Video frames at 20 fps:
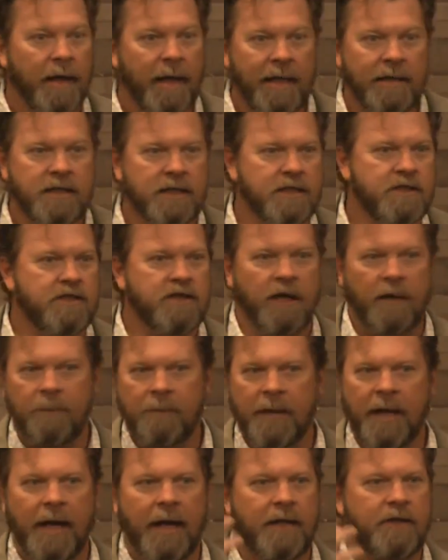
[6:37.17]
It just
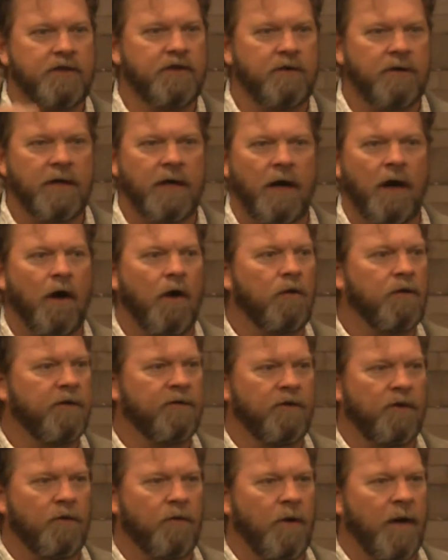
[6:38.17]
jumped out at you in a whole
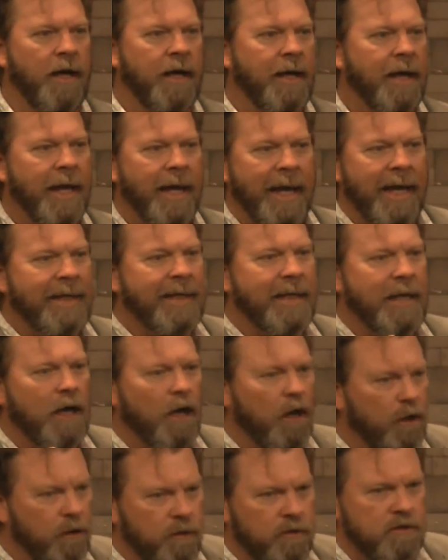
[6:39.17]
different way. It didn't
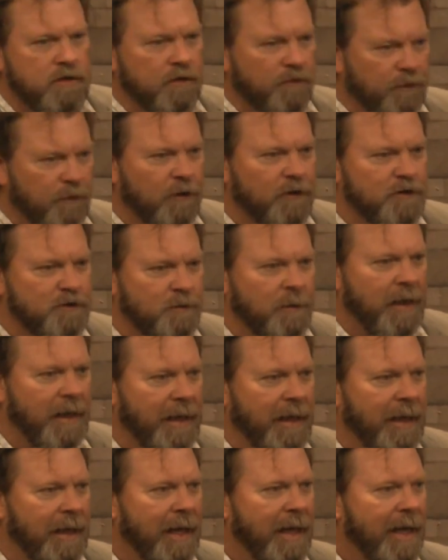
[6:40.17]
lose the first
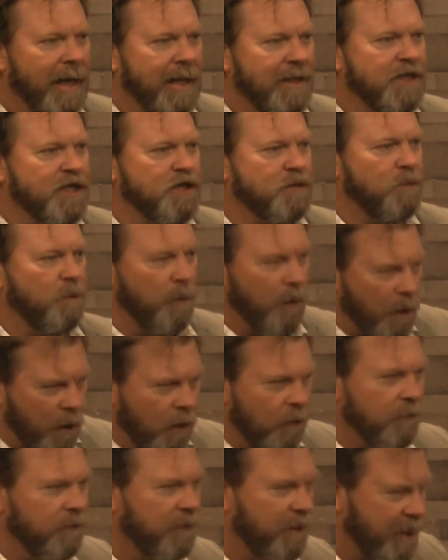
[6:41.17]
meaning. It just
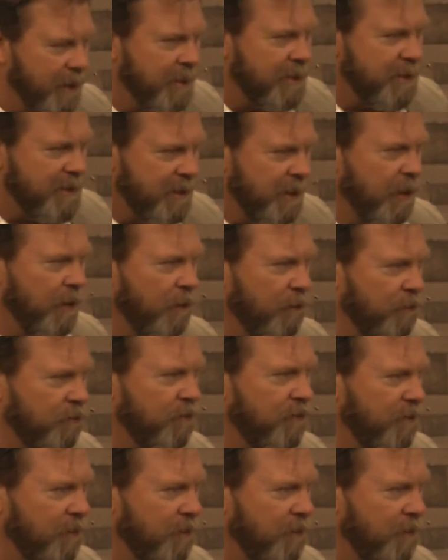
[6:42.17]
broadened itself.